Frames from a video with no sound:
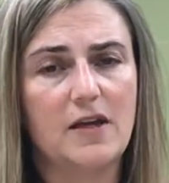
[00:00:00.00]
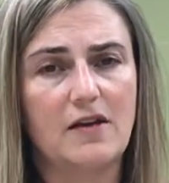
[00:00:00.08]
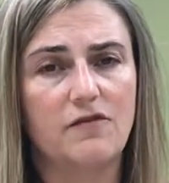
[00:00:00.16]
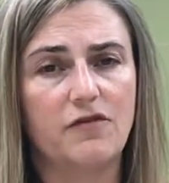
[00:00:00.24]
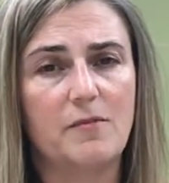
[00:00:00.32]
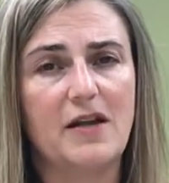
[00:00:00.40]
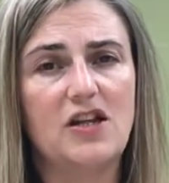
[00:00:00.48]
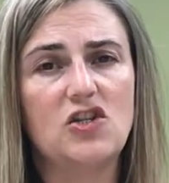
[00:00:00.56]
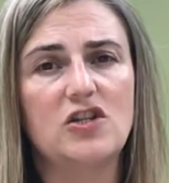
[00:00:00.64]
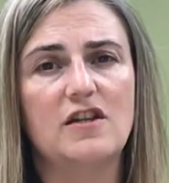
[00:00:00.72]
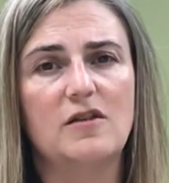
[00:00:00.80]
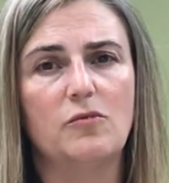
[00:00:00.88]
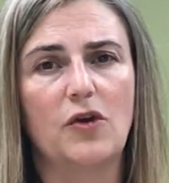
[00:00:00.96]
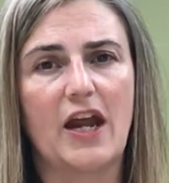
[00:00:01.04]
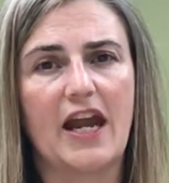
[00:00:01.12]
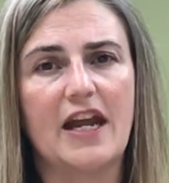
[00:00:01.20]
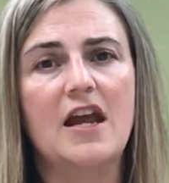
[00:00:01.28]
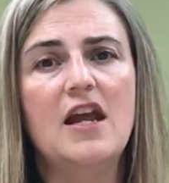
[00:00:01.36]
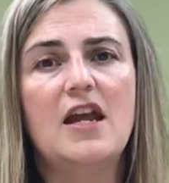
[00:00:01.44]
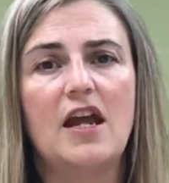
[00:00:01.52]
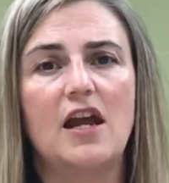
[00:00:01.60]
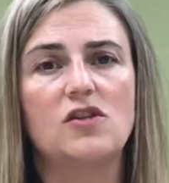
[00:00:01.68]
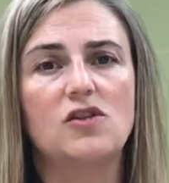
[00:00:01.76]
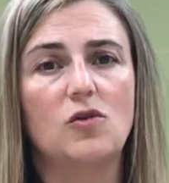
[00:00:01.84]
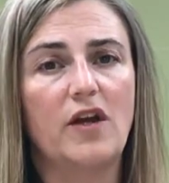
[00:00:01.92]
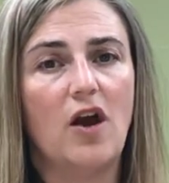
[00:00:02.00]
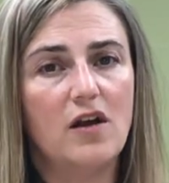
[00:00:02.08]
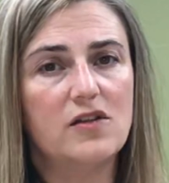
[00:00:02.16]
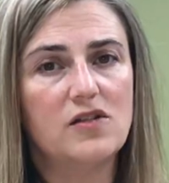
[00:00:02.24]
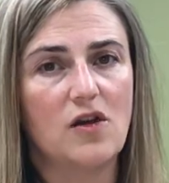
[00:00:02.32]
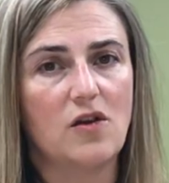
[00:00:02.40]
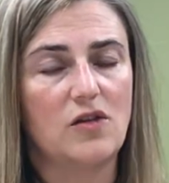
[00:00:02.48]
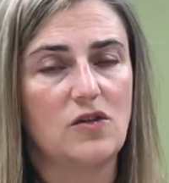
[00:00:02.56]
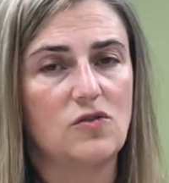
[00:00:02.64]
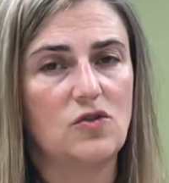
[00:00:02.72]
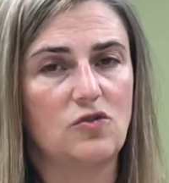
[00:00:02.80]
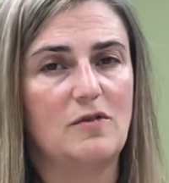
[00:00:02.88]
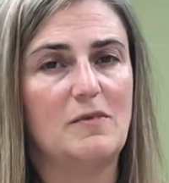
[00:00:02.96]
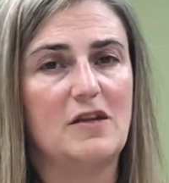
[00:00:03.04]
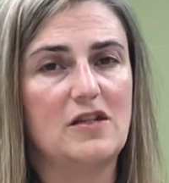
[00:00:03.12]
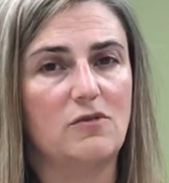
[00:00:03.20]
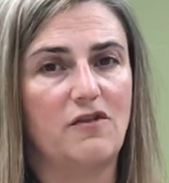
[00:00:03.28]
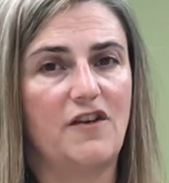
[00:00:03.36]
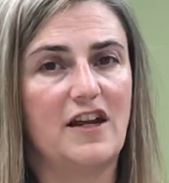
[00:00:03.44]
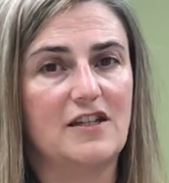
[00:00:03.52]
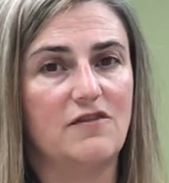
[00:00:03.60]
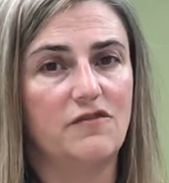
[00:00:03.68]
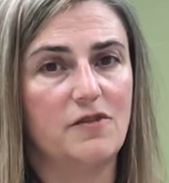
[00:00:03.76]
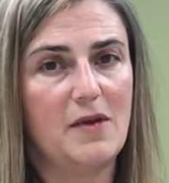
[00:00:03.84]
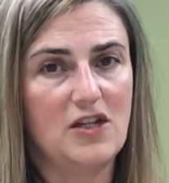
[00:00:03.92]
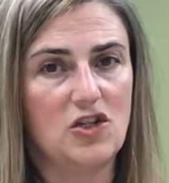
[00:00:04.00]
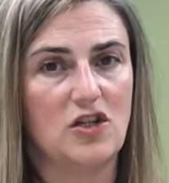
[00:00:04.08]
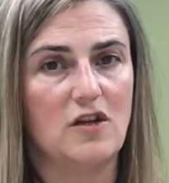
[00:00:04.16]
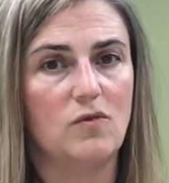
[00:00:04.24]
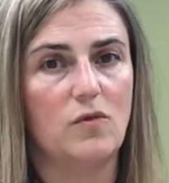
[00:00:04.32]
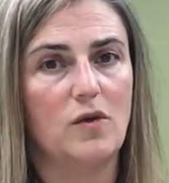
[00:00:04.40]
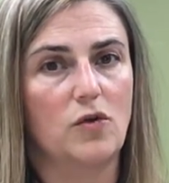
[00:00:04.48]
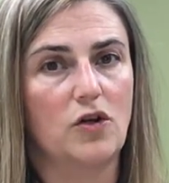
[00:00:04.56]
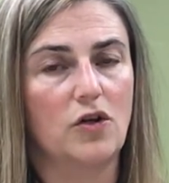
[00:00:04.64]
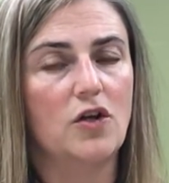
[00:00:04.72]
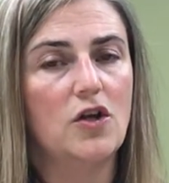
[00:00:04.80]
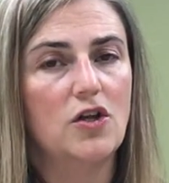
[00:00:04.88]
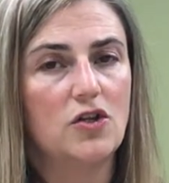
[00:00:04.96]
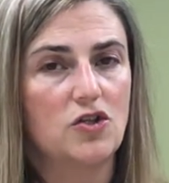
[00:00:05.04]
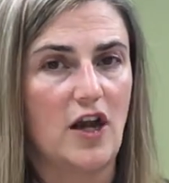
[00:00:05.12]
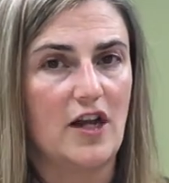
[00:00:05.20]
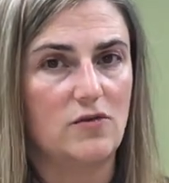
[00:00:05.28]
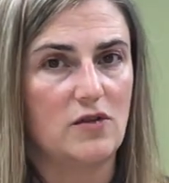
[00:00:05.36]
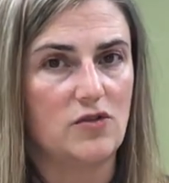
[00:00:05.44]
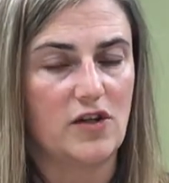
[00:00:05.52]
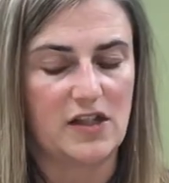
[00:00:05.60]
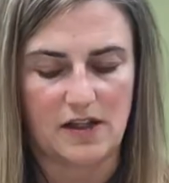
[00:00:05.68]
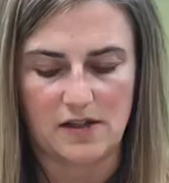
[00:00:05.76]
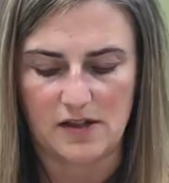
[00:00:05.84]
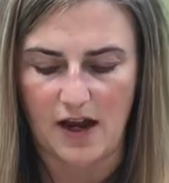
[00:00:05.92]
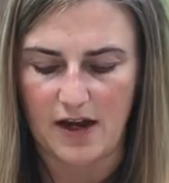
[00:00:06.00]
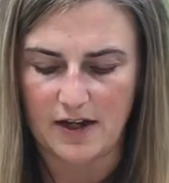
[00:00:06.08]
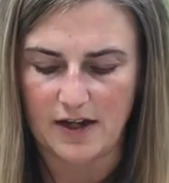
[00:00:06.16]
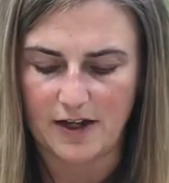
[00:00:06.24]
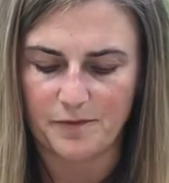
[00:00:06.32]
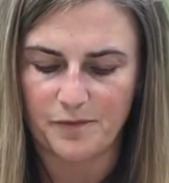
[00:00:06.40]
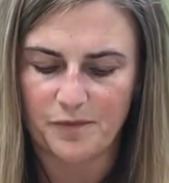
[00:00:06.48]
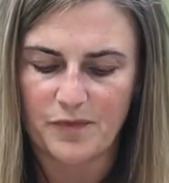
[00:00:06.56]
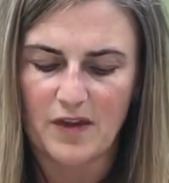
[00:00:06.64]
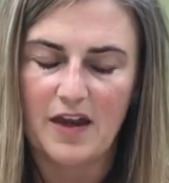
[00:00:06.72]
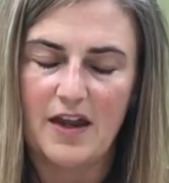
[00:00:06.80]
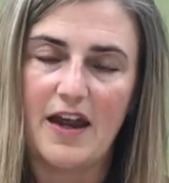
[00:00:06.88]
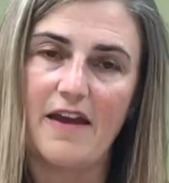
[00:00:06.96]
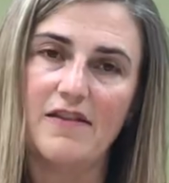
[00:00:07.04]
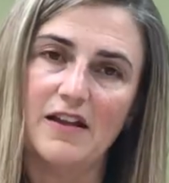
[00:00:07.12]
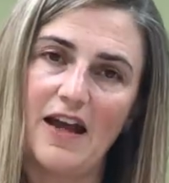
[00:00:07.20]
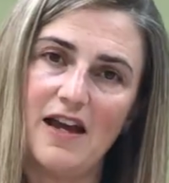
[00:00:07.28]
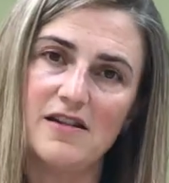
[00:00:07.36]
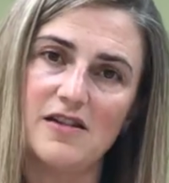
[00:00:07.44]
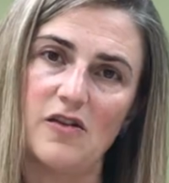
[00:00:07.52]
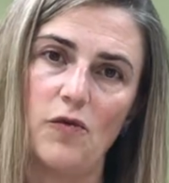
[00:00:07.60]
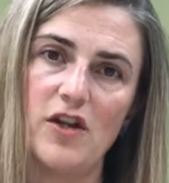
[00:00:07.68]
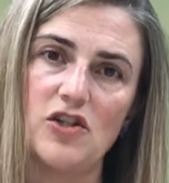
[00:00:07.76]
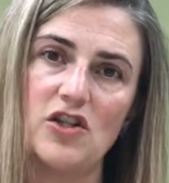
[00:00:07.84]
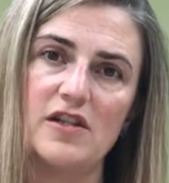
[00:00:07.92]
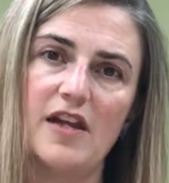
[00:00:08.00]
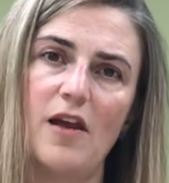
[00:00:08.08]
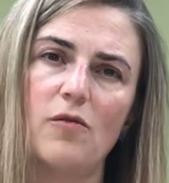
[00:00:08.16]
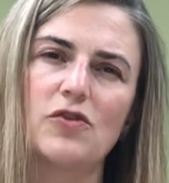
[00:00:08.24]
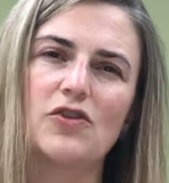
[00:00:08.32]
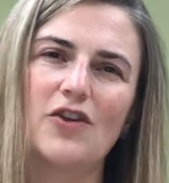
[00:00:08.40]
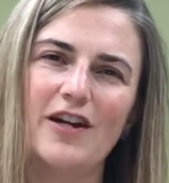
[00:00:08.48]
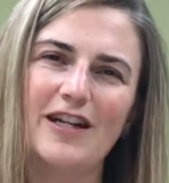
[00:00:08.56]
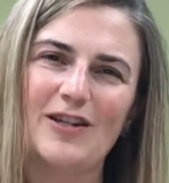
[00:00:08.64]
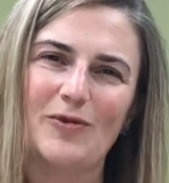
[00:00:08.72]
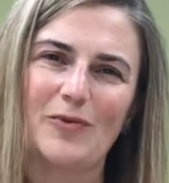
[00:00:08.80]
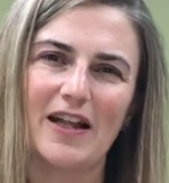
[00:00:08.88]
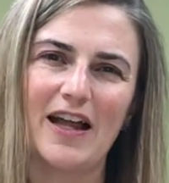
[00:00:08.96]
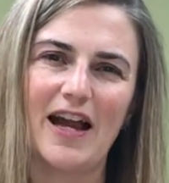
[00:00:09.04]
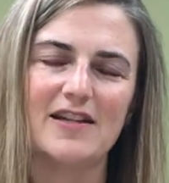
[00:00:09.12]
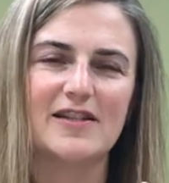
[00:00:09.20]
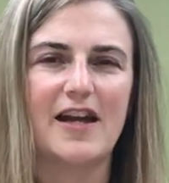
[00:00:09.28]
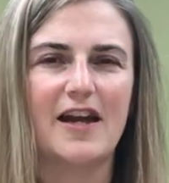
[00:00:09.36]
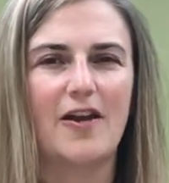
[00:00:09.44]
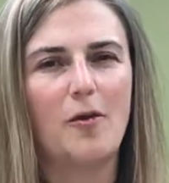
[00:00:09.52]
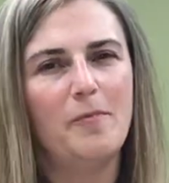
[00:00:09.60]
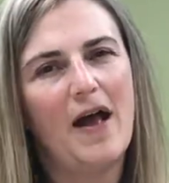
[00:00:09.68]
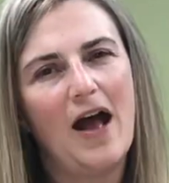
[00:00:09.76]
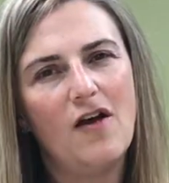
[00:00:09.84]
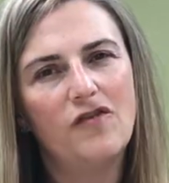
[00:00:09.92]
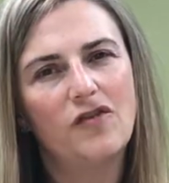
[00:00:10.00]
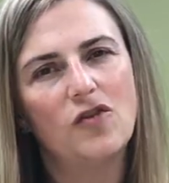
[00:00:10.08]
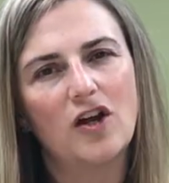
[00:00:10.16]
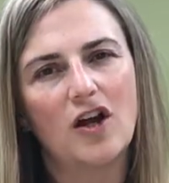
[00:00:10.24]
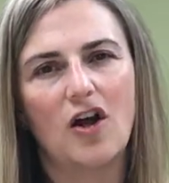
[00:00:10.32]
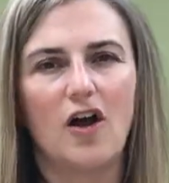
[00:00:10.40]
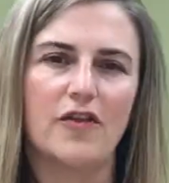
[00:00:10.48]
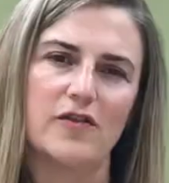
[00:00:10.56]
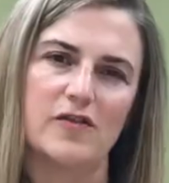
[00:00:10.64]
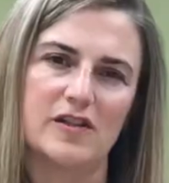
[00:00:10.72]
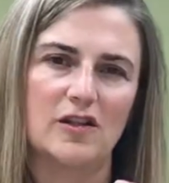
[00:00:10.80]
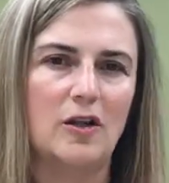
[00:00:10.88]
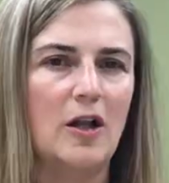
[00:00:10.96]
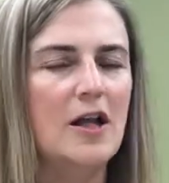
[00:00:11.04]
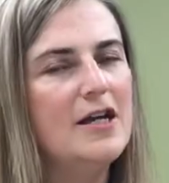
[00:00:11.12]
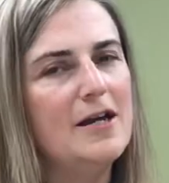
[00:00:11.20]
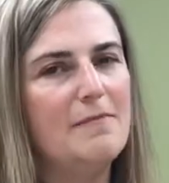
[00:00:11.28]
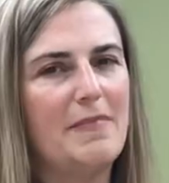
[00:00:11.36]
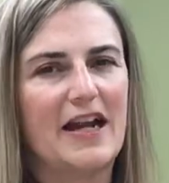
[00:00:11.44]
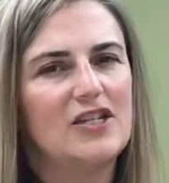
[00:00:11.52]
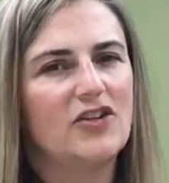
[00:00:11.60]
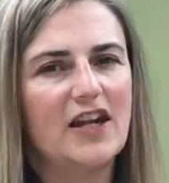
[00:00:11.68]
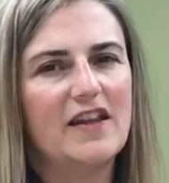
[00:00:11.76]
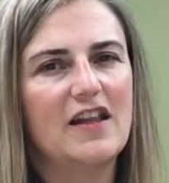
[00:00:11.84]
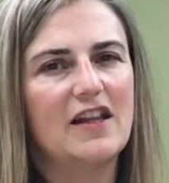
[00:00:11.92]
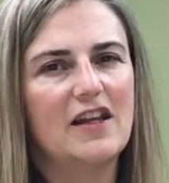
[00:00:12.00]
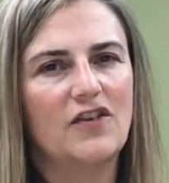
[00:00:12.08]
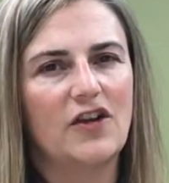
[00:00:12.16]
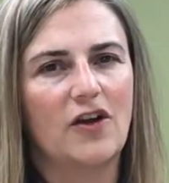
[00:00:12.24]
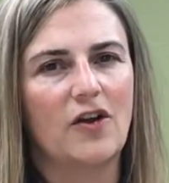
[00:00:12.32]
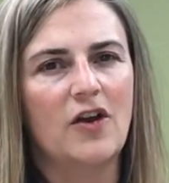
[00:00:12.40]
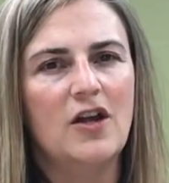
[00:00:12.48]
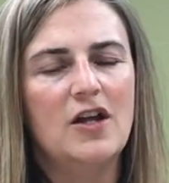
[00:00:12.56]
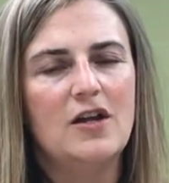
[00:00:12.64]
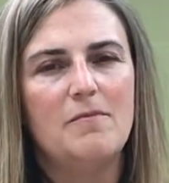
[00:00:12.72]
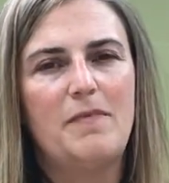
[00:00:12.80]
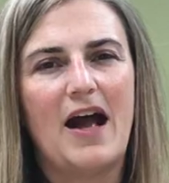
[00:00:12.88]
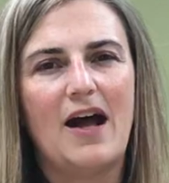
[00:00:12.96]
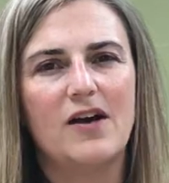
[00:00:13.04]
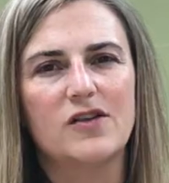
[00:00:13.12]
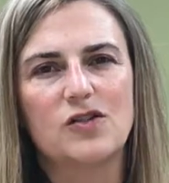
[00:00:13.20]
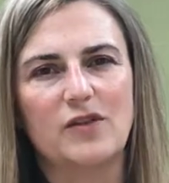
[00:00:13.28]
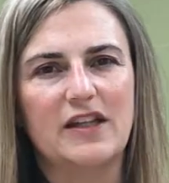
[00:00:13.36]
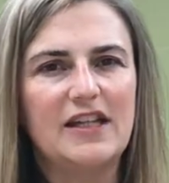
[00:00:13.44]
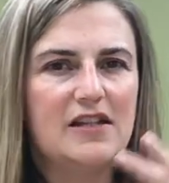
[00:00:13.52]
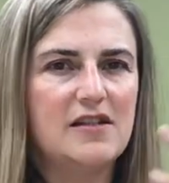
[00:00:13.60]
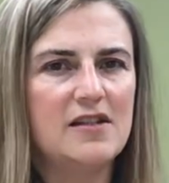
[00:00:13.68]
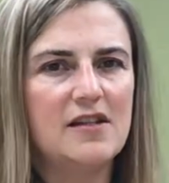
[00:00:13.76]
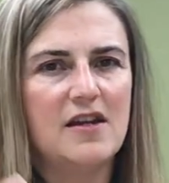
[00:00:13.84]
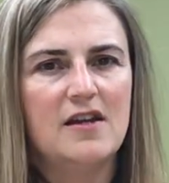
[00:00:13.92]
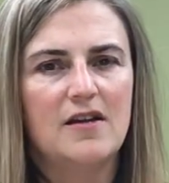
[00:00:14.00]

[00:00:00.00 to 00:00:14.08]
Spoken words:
inflammation in the brain. And so we also use treatments to affect inflammation when we're trying to address anxiety. And the last of which is that we're starting to realize that our bowel flora, all those little bacteria that live in our bowels, release